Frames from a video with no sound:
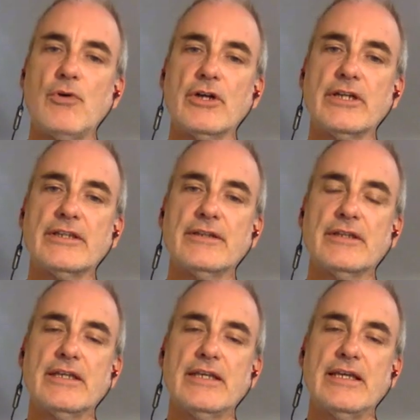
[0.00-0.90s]

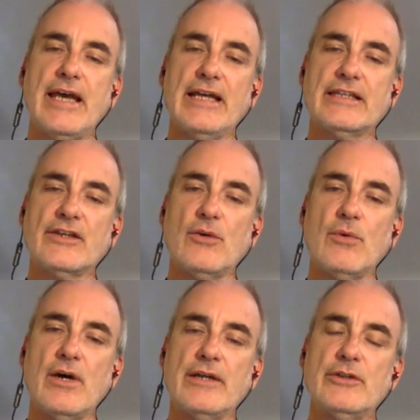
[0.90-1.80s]
deported and
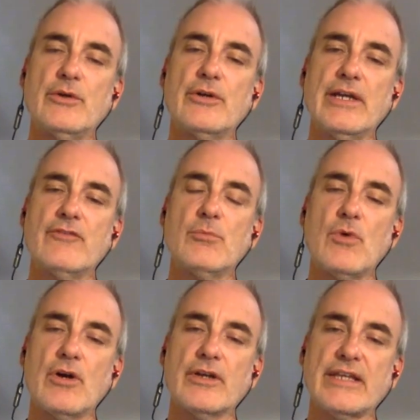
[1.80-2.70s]
so on, who are
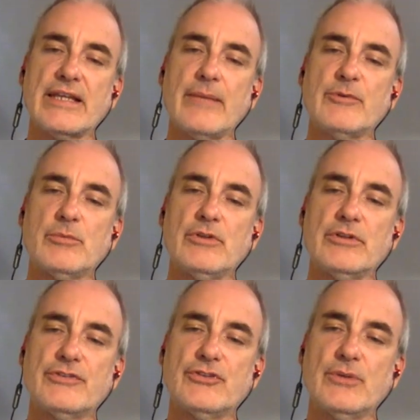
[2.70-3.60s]
even more
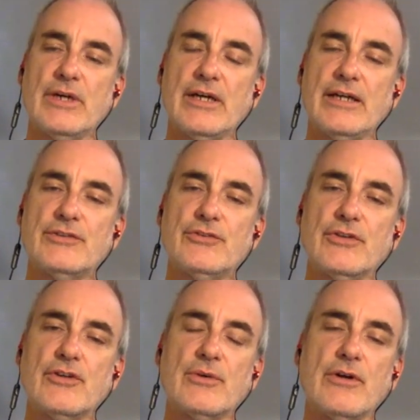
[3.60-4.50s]
susceptible to
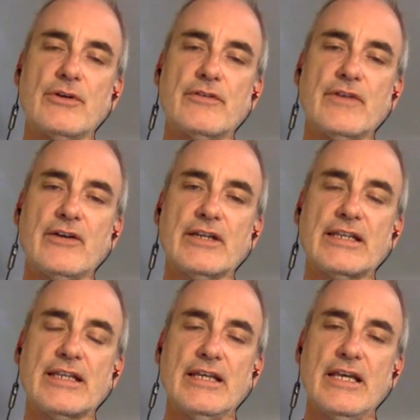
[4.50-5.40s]
the
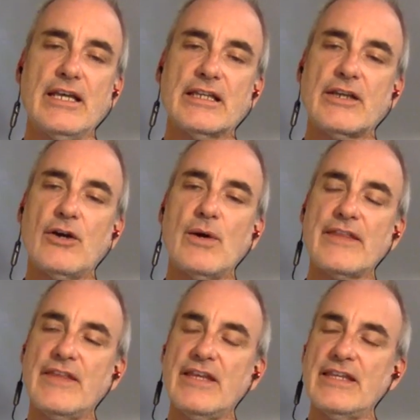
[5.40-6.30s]
coronavirus. So
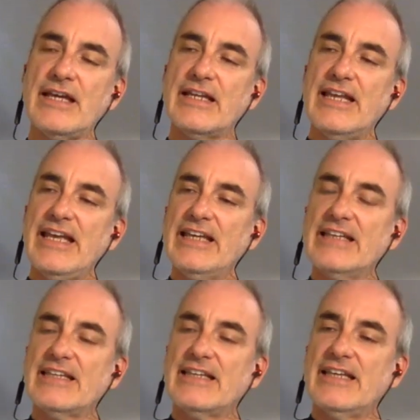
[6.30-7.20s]
I think that
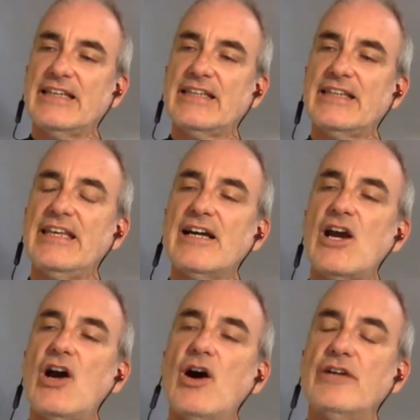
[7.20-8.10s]
it's the
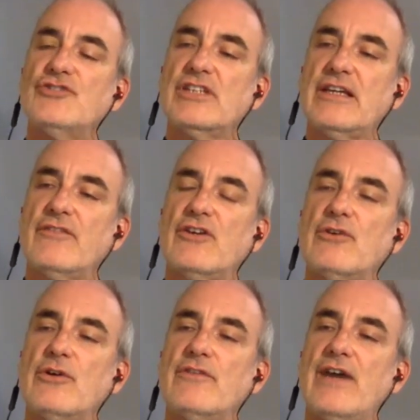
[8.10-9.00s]
unconscious of the
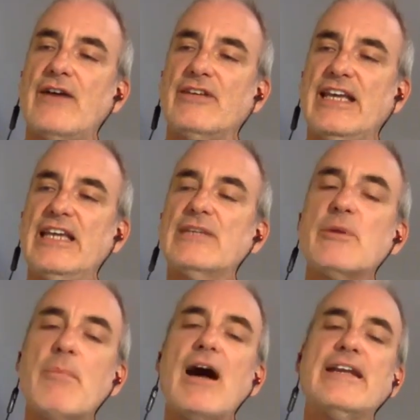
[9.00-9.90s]
coronavirus is
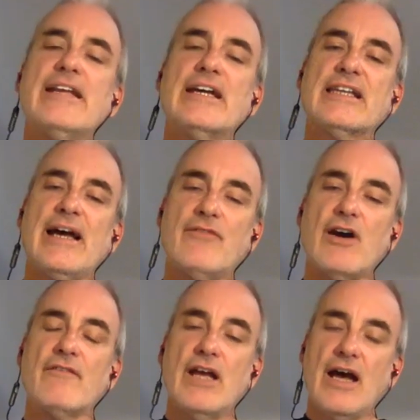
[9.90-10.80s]
reminding us of
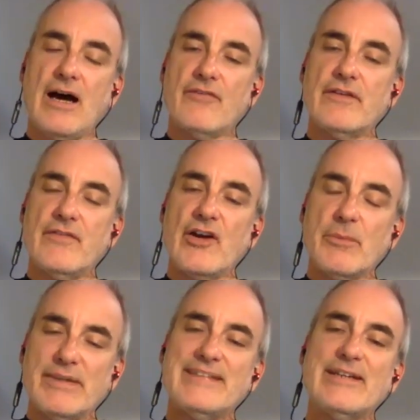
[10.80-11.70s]
the very
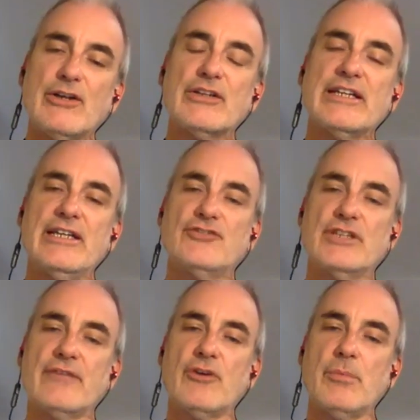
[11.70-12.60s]
material conditions of our
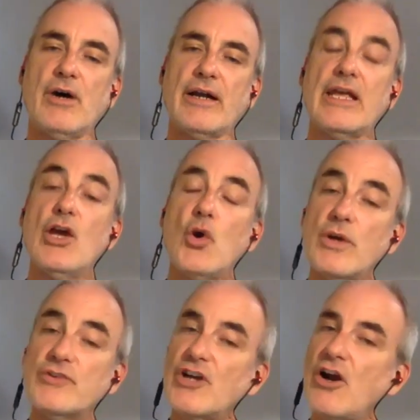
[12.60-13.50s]
body, which
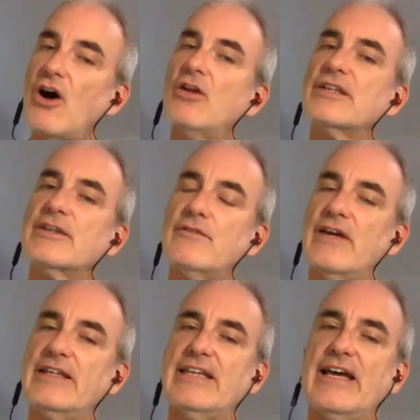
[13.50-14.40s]
are also
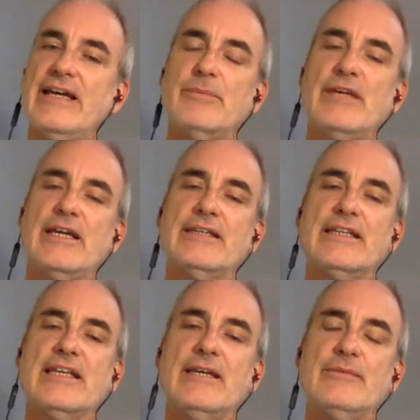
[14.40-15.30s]
phantasmic at the
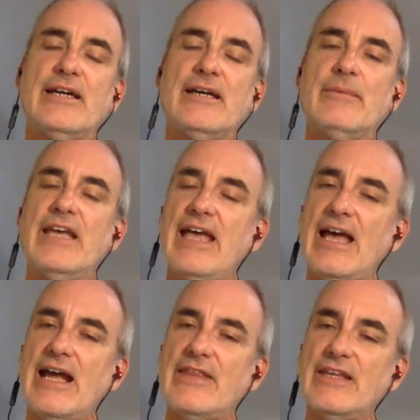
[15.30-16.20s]
same time.
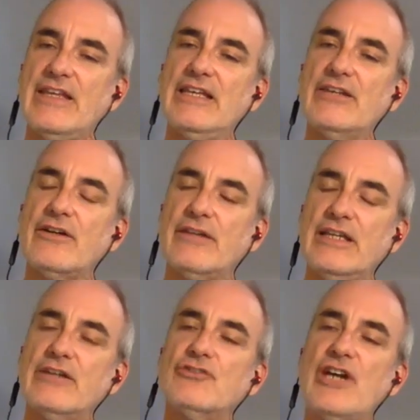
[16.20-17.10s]
And I think these
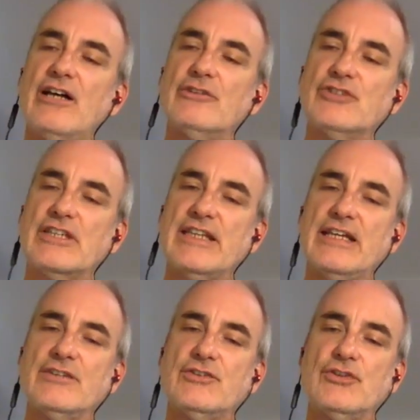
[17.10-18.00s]
are challenges
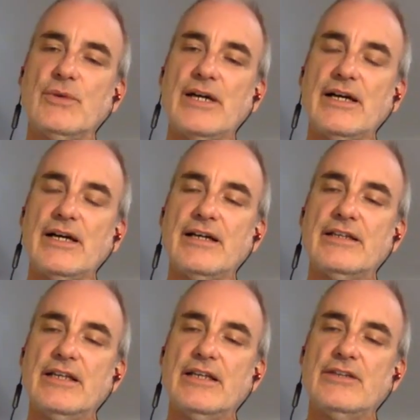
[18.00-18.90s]
then to
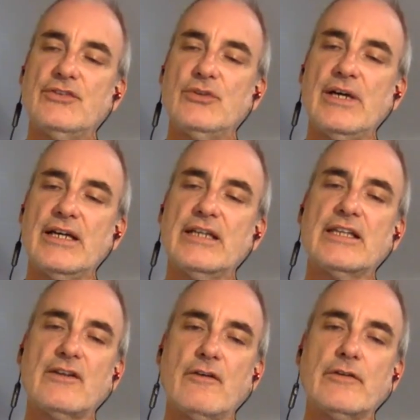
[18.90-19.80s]

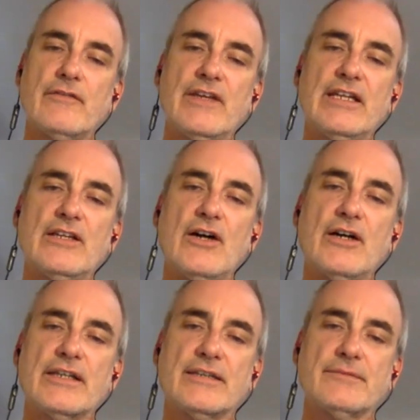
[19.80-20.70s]
conservative
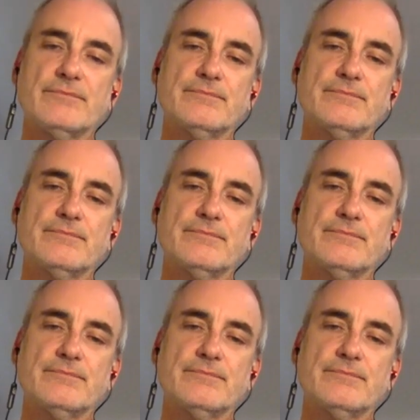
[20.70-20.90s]
ideologues.